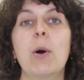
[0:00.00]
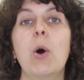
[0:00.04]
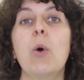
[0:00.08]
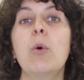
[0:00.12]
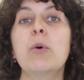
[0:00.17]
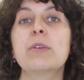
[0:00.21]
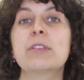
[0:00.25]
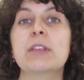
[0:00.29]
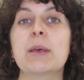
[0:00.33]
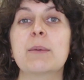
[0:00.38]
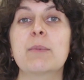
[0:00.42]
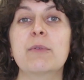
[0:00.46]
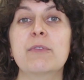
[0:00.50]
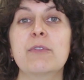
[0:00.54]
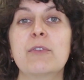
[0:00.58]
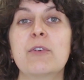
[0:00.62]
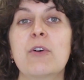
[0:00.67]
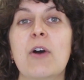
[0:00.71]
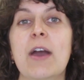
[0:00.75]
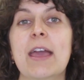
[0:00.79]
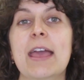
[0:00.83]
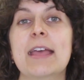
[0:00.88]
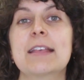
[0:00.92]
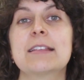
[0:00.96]
Also,
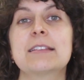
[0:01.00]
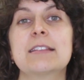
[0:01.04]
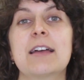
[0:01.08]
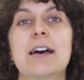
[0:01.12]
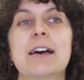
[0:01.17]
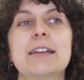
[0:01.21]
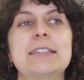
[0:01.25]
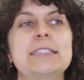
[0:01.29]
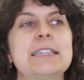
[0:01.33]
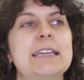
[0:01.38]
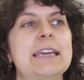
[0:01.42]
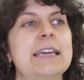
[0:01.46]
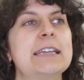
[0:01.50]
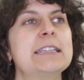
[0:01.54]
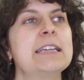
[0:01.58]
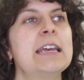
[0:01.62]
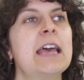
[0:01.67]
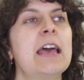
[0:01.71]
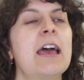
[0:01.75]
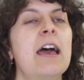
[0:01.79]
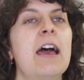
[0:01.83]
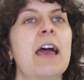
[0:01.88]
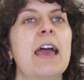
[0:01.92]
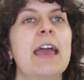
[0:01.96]
before I get started,
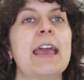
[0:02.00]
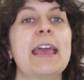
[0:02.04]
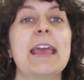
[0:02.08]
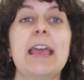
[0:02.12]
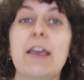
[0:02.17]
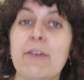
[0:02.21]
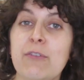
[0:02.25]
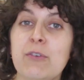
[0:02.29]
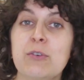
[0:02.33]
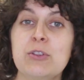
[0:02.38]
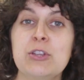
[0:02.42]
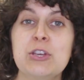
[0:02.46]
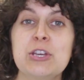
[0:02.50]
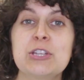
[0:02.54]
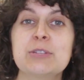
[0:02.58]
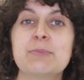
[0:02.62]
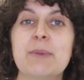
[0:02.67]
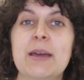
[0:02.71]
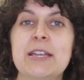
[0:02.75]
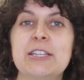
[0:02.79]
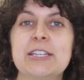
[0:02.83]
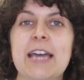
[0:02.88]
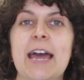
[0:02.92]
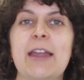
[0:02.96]
if you're new to
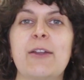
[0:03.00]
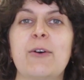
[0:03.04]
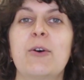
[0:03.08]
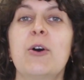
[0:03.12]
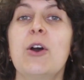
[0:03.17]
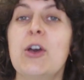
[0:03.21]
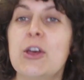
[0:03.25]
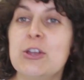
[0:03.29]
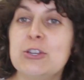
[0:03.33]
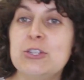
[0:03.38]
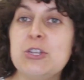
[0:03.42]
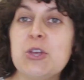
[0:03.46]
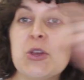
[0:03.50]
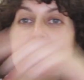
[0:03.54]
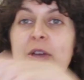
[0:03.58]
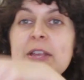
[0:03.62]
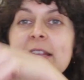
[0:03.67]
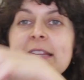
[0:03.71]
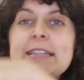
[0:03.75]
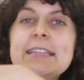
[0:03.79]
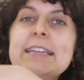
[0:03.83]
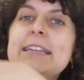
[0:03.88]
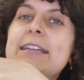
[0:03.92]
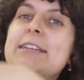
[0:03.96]
my channel, do
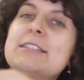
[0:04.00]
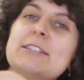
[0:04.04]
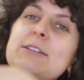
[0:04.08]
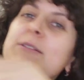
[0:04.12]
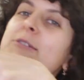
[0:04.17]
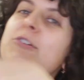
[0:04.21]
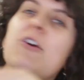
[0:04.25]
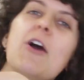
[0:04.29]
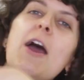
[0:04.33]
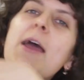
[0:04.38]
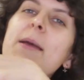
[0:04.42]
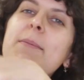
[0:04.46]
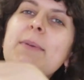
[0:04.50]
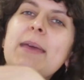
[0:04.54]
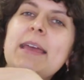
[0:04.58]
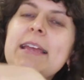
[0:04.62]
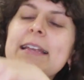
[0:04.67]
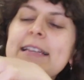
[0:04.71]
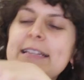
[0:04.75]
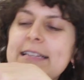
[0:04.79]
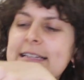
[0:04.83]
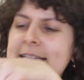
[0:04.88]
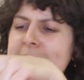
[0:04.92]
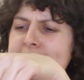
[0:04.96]
consider
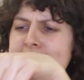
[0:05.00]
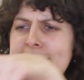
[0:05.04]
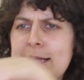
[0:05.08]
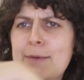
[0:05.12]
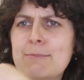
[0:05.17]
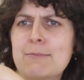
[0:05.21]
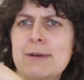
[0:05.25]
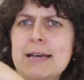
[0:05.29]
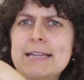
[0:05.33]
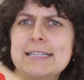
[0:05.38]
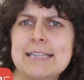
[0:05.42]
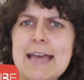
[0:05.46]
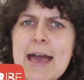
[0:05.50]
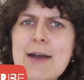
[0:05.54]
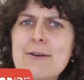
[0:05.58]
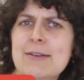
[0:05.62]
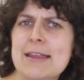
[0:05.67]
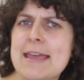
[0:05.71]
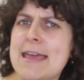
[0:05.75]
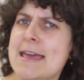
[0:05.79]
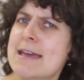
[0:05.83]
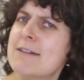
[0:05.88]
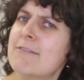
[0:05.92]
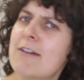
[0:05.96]
subscribing somewhere down
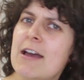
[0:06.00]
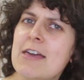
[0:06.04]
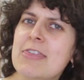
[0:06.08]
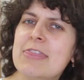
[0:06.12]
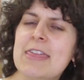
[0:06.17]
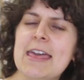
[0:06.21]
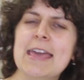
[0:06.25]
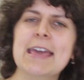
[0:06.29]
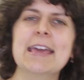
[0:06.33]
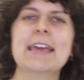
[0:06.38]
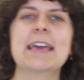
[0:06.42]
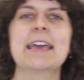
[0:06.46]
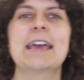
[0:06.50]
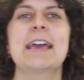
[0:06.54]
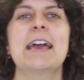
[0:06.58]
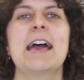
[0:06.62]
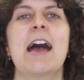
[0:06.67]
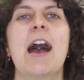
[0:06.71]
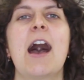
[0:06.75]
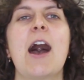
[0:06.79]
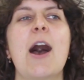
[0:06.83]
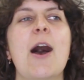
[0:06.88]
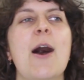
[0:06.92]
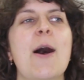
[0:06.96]
here, I think.
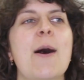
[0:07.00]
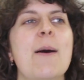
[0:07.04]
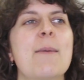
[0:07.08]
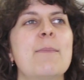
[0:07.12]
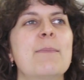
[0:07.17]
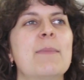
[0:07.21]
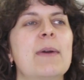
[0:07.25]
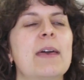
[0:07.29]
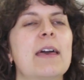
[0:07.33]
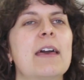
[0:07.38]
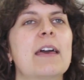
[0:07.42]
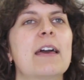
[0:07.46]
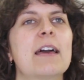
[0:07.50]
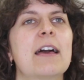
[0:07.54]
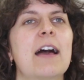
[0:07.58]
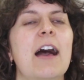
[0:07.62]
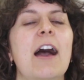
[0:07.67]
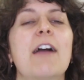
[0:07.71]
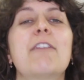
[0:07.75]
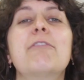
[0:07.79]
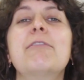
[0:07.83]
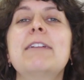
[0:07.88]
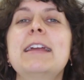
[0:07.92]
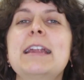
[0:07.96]

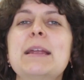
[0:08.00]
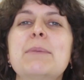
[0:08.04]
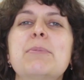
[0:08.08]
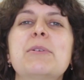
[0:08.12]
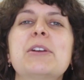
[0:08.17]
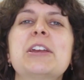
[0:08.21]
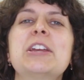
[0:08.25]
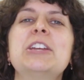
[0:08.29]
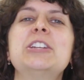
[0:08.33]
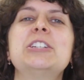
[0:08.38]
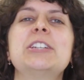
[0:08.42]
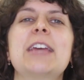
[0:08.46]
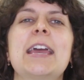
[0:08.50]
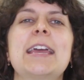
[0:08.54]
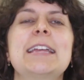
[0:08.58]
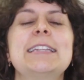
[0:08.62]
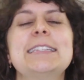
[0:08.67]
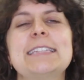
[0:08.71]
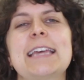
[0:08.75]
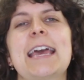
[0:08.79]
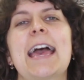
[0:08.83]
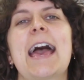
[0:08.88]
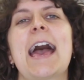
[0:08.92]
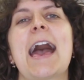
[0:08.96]
I really
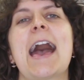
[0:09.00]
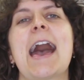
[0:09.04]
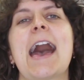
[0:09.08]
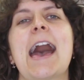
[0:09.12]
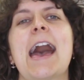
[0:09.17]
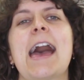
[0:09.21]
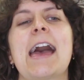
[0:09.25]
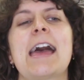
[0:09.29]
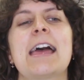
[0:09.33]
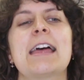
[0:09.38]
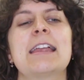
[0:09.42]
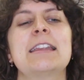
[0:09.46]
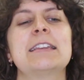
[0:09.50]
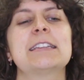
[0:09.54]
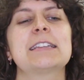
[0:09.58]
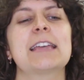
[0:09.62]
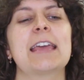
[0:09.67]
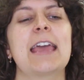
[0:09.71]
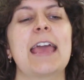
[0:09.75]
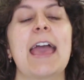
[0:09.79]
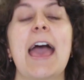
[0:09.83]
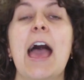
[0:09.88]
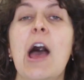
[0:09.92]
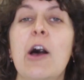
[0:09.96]
appreciate it, and
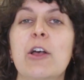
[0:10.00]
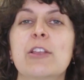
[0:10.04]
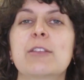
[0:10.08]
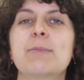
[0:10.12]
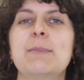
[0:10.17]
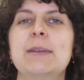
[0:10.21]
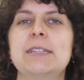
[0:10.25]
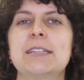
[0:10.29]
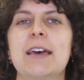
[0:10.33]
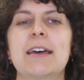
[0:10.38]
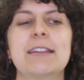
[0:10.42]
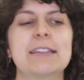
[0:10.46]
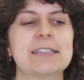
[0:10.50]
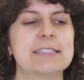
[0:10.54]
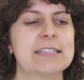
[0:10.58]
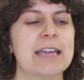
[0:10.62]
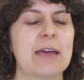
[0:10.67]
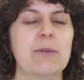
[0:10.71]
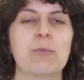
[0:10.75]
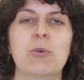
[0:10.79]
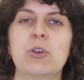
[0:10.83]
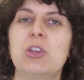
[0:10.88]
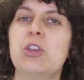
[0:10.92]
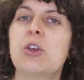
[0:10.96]
it helps me to
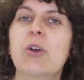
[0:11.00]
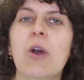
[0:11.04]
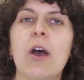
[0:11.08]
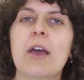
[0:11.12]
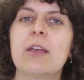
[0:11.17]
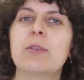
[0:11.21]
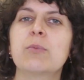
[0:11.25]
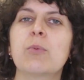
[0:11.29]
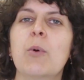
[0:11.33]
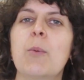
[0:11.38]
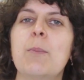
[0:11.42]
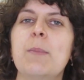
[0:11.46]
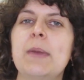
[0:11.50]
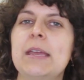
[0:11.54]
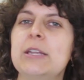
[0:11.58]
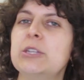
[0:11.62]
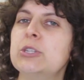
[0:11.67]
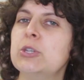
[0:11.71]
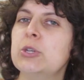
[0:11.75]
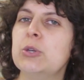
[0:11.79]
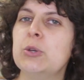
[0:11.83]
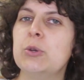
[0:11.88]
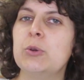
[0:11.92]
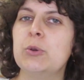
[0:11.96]
understand what you guys want me
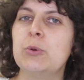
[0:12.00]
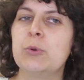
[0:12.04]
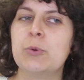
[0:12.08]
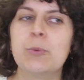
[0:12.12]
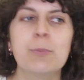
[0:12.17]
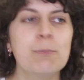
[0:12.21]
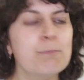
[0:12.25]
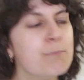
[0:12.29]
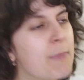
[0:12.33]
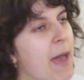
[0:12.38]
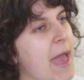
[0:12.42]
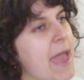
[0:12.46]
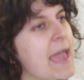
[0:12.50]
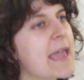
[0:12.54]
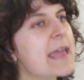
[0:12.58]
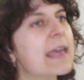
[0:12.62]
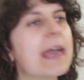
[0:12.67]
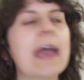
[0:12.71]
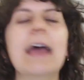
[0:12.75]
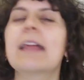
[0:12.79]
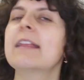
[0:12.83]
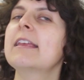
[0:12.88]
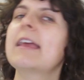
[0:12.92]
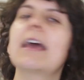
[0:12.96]
to
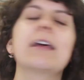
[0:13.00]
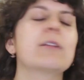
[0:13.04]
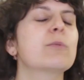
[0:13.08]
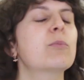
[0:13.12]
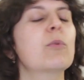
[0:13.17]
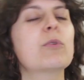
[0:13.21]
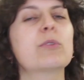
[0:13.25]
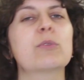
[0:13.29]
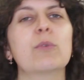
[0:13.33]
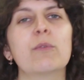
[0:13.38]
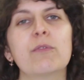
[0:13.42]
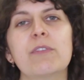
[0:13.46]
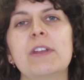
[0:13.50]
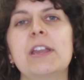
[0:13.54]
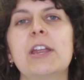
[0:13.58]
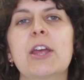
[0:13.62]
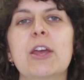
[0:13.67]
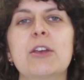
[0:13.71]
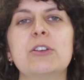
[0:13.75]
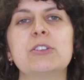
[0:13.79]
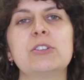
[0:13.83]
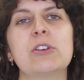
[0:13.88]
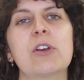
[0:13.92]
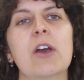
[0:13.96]
make, and yeah, what sort of
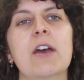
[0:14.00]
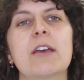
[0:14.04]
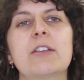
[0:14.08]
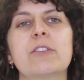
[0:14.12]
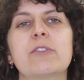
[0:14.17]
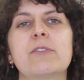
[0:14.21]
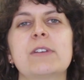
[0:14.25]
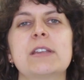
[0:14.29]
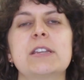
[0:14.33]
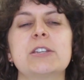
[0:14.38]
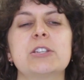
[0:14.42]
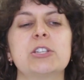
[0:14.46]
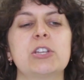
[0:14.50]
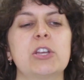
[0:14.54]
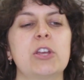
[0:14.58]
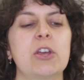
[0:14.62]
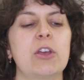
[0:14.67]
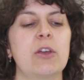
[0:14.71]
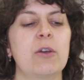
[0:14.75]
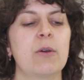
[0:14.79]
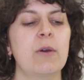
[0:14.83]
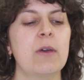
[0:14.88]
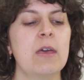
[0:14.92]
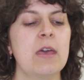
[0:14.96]
videos you guys are
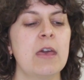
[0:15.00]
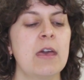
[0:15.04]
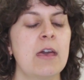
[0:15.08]
into.